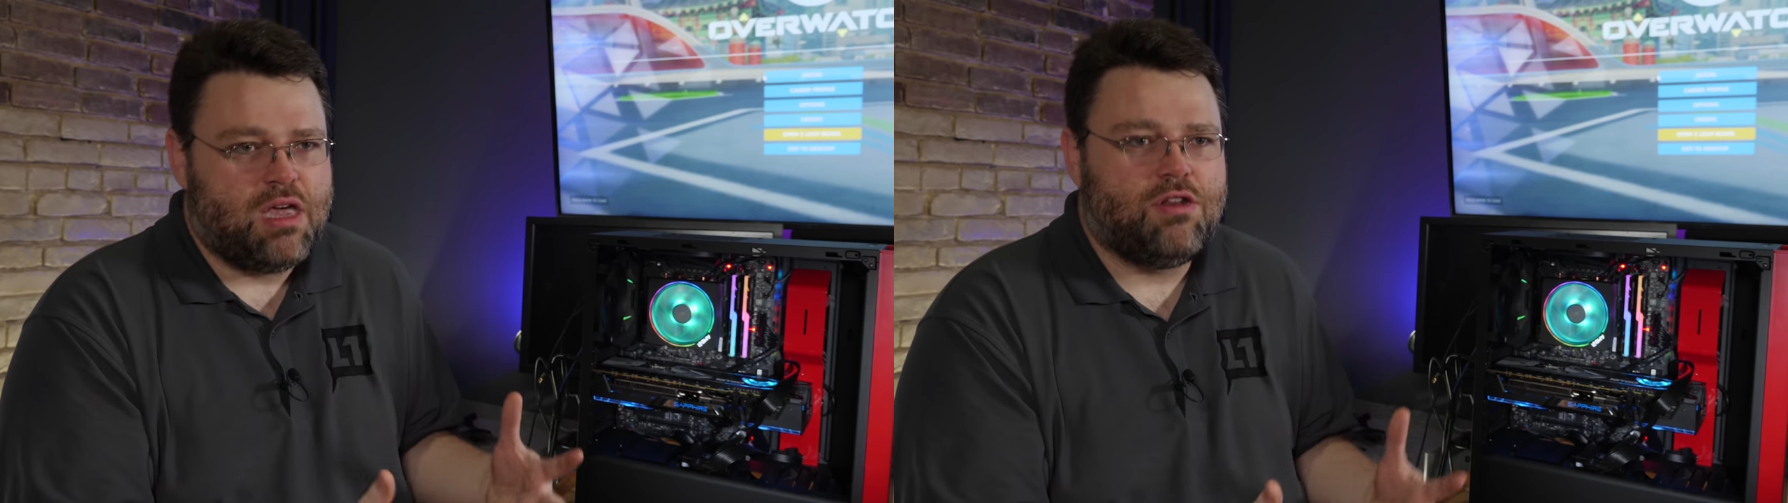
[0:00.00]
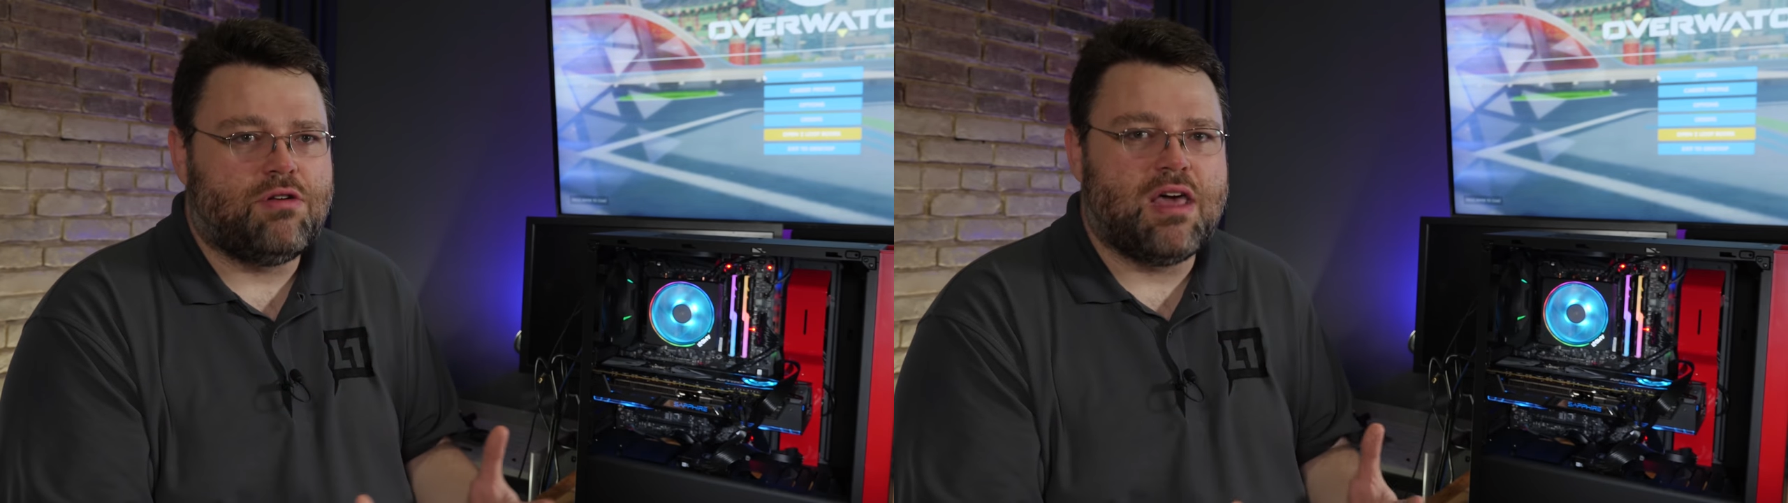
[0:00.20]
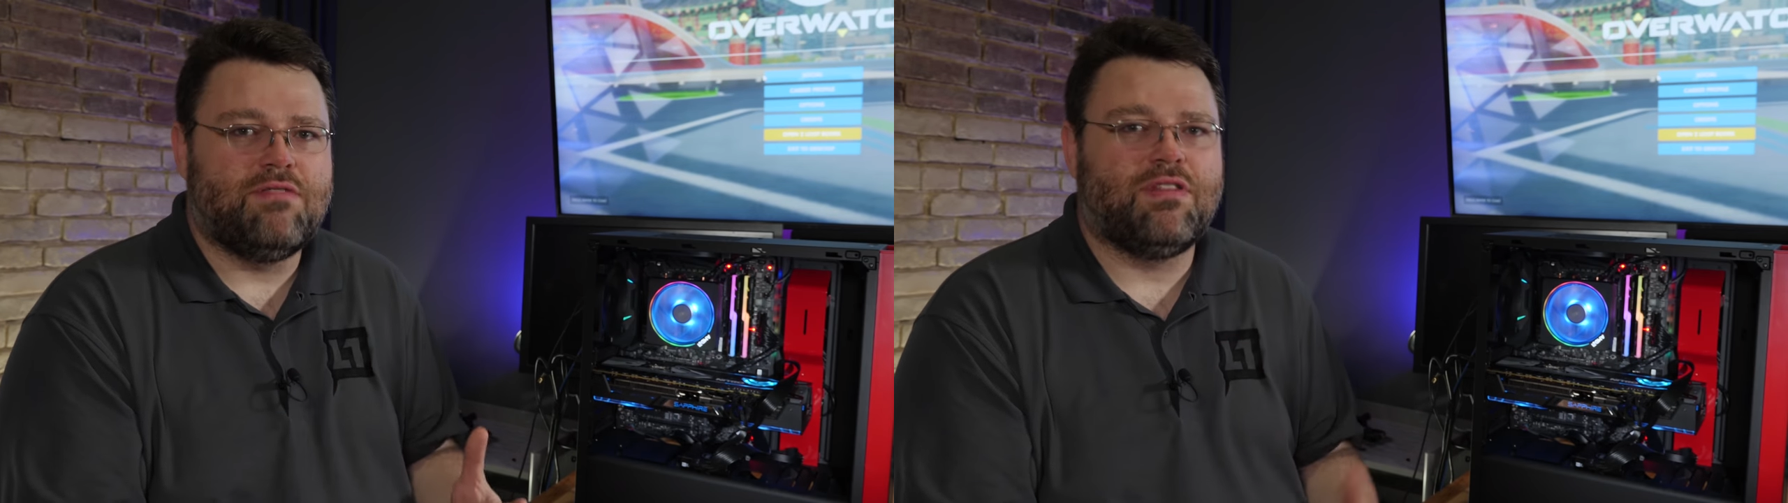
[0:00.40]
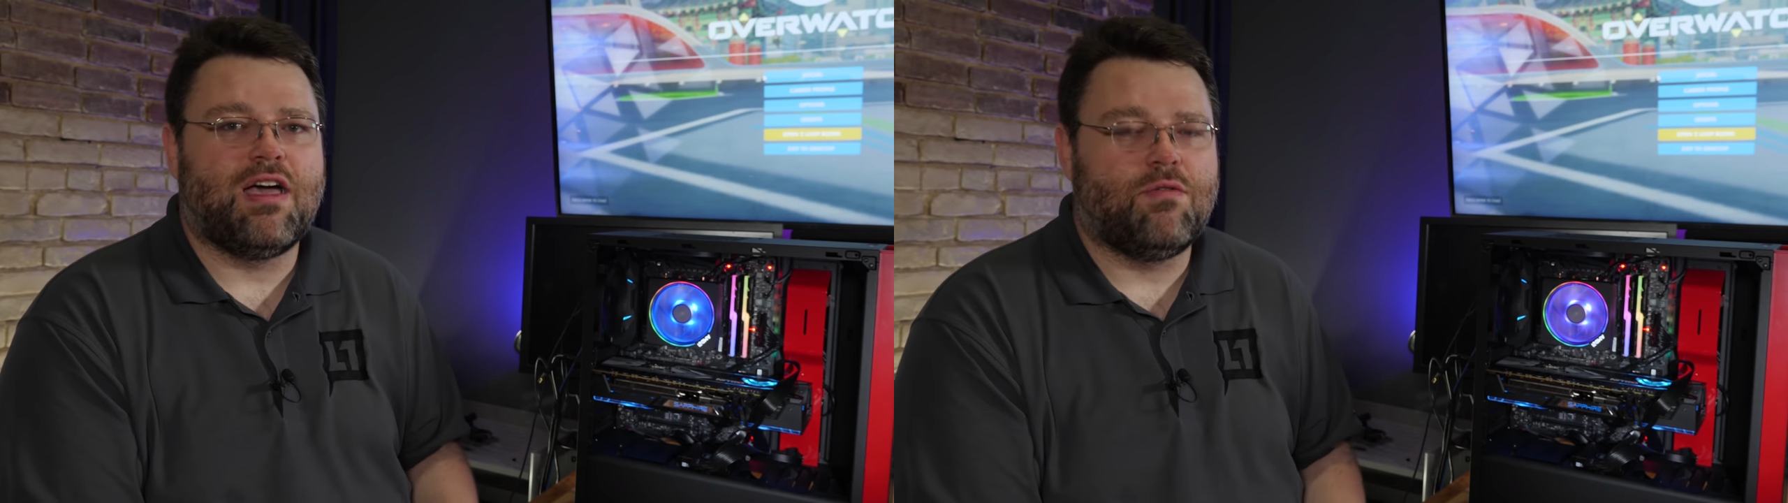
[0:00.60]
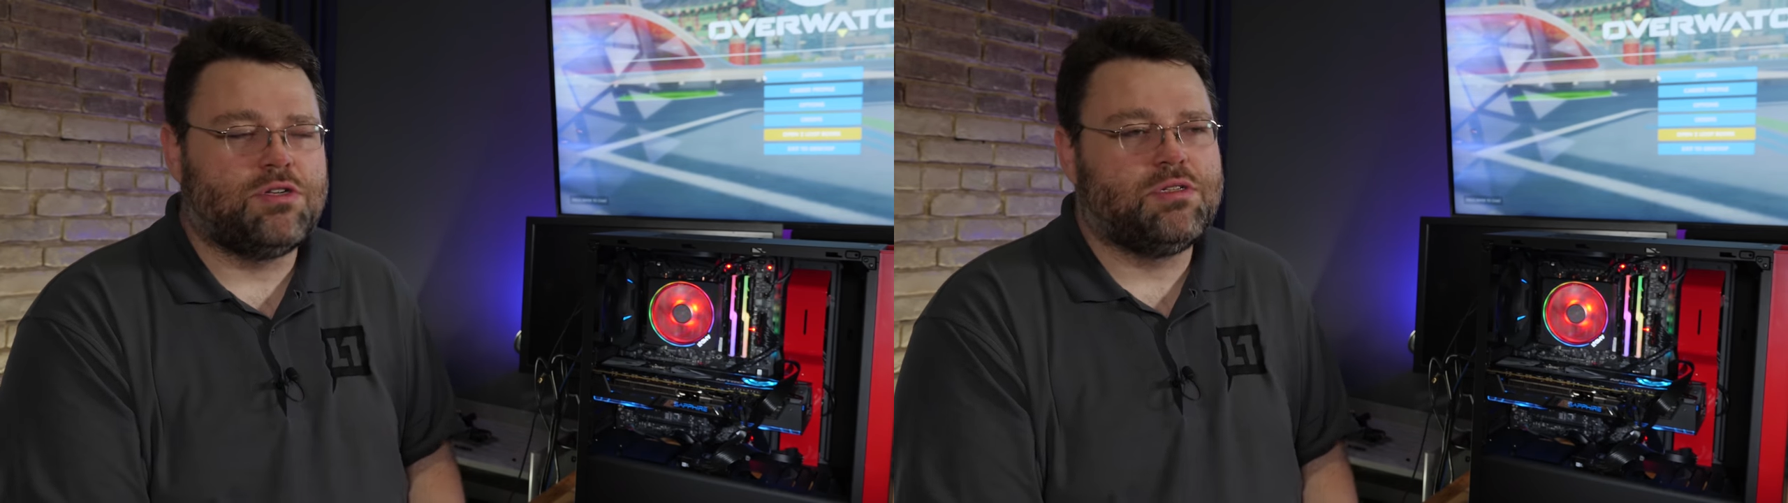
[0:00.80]
in your native
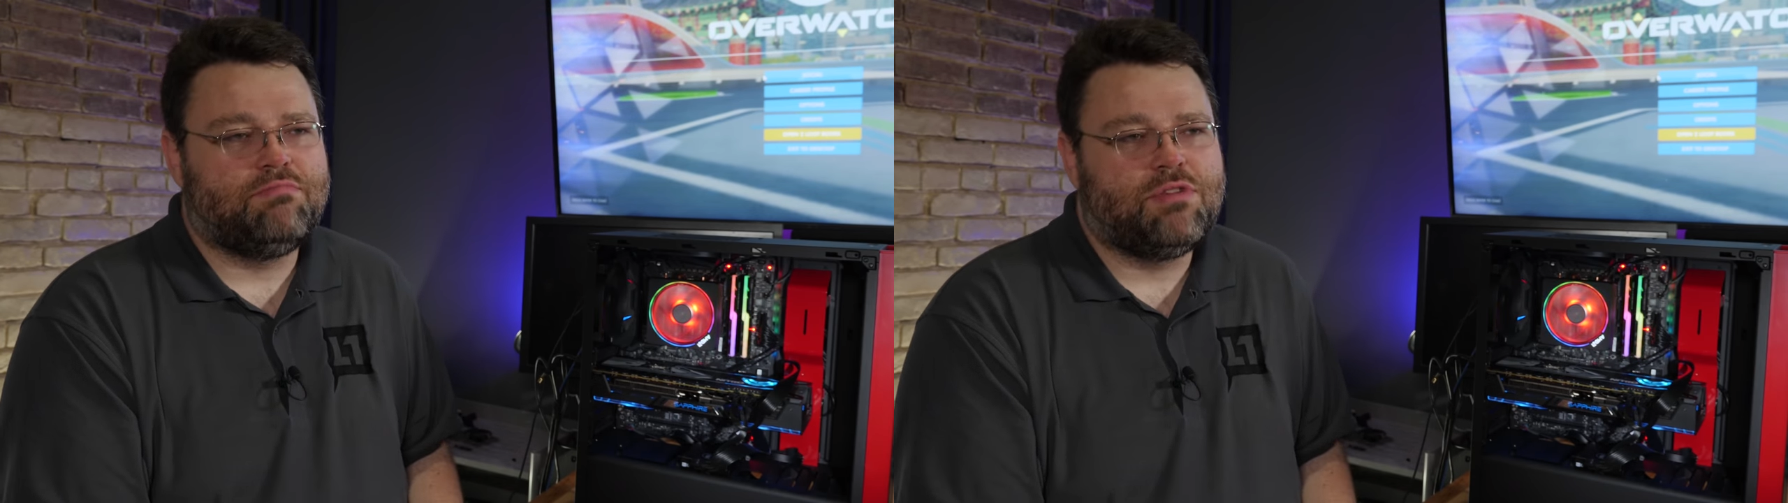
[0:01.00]
language,